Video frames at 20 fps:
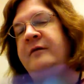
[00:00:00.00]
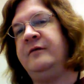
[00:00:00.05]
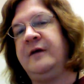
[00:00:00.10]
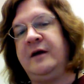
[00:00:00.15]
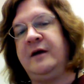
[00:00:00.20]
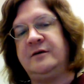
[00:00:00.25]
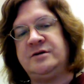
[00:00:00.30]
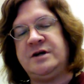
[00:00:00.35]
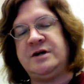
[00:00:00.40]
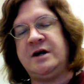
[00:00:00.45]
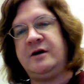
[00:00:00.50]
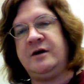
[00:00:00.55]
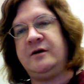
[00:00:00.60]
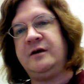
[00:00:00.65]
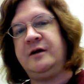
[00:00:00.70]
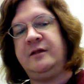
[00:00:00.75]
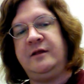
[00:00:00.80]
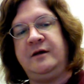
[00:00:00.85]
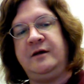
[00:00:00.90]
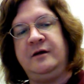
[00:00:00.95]
and is a
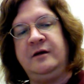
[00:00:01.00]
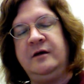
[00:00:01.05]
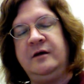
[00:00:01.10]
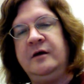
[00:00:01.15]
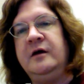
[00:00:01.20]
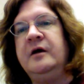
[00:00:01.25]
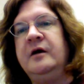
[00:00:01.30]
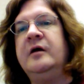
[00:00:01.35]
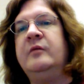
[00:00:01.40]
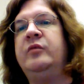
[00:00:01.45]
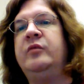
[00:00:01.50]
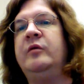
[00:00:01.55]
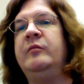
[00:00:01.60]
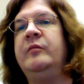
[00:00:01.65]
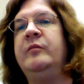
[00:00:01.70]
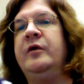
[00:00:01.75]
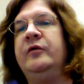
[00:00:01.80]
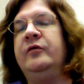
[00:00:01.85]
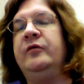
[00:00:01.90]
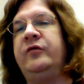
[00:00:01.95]
charity that
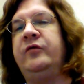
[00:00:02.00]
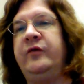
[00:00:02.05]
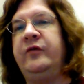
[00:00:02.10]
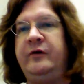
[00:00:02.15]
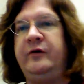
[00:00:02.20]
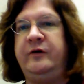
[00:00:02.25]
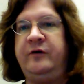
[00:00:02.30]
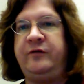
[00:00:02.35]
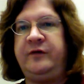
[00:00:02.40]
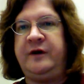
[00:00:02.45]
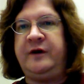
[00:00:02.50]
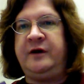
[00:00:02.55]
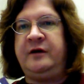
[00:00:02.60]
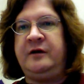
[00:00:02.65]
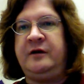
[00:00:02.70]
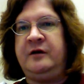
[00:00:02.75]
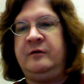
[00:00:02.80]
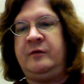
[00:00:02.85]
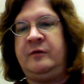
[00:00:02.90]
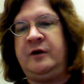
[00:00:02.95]
promotes
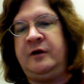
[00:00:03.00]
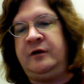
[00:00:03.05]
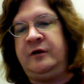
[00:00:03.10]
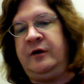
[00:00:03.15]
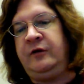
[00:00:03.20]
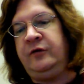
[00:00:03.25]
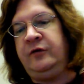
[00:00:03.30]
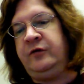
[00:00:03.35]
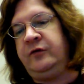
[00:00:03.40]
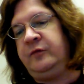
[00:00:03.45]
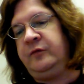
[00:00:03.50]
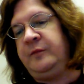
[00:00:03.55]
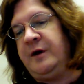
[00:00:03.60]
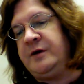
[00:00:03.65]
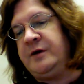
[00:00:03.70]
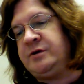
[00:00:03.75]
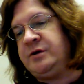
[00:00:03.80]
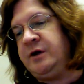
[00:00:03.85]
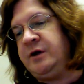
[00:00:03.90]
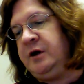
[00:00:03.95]
literacy among adults,
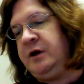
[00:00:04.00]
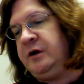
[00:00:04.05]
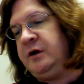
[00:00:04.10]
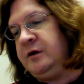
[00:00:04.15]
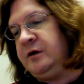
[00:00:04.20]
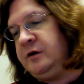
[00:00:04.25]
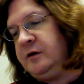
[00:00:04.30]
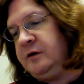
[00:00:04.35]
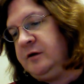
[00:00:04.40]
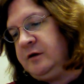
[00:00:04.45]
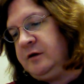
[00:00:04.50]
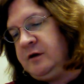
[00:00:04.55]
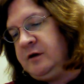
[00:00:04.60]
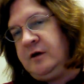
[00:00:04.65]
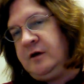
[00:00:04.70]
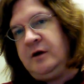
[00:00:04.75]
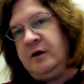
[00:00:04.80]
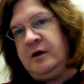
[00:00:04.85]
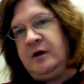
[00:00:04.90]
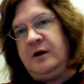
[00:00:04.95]
especially.
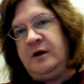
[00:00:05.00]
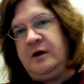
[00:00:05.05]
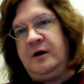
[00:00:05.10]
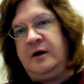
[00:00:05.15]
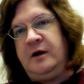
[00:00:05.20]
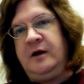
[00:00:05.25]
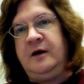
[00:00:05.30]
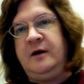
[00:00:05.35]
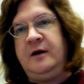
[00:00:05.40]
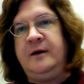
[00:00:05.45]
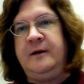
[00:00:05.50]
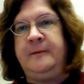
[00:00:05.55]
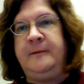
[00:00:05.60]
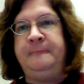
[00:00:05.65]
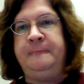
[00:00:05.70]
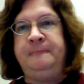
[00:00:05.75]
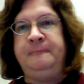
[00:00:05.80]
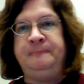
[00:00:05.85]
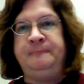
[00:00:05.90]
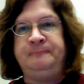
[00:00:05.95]

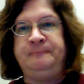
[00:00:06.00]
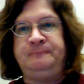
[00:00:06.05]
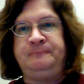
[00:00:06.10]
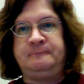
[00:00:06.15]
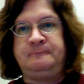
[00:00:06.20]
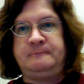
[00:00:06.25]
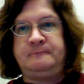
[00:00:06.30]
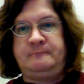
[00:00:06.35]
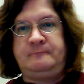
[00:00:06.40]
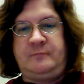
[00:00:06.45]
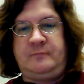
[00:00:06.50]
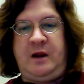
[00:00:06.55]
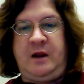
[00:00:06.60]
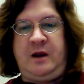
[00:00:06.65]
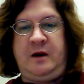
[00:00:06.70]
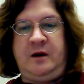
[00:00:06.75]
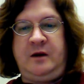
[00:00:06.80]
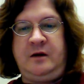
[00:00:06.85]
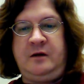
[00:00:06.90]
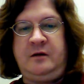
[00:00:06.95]
Um,
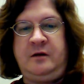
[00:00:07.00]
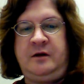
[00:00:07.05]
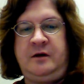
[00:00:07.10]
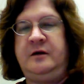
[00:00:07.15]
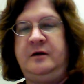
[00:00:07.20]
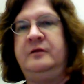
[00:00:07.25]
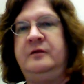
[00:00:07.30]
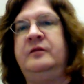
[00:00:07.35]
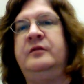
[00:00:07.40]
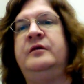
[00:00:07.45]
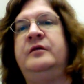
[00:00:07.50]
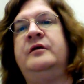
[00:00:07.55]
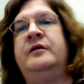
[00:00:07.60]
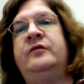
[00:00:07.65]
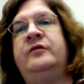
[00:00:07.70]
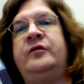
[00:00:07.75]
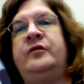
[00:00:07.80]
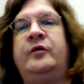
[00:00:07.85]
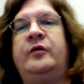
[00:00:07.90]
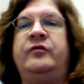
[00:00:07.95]
and the
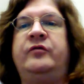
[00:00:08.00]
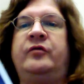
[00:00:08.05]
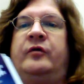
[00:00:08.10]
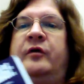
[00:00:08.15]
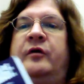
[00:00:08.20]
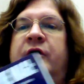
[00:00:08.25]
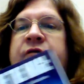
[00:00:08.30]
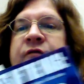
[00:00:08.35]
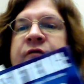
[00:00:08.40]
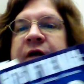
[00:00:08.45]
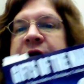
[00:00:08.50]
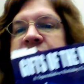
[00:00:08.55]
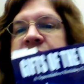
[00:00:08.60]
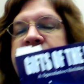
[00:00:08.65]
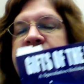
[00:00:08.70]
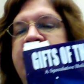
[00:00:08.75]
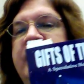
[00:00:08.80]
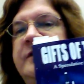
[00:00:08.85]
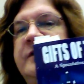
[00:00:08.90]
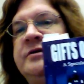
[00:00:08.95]
stories are all
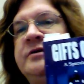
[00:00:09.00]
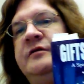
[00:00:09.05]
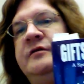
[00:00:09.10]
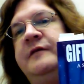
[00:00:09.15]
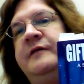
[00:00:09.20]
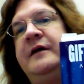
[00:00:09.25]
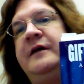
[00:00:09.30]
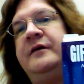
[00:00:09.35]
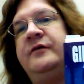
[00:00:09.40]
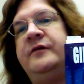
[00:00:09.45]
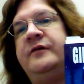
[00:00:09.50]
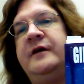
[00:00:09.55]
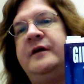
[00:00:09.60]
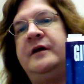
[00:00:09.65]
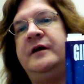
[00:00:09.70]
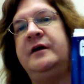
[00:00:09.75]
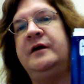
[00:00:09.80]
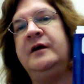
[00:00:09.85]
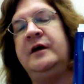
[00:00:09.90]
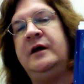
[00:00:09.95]
science fiction,
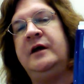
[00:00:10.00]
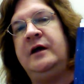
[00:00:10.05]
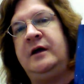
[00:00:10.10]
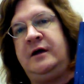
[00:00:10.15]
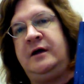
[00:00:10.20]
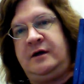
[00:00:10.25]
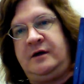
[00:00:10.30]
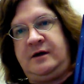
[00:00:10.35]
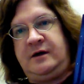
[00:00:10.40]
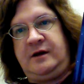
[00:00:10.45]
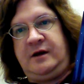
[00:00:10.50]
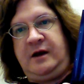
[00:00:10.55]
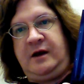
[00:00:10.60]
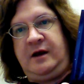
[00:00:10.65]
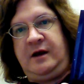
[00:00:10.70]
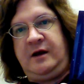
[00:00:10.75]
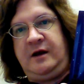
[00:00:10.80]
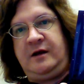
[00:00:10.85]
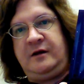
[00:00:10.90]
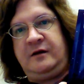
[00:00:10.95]
fantasy,
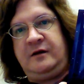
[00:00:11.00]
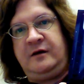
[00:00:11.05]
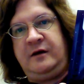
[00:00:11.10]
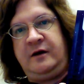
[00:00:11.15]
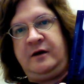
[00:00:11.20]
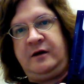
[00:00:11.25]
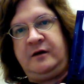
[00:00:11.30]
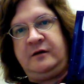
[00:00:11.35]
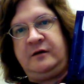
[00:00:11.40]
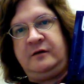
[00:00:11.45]
and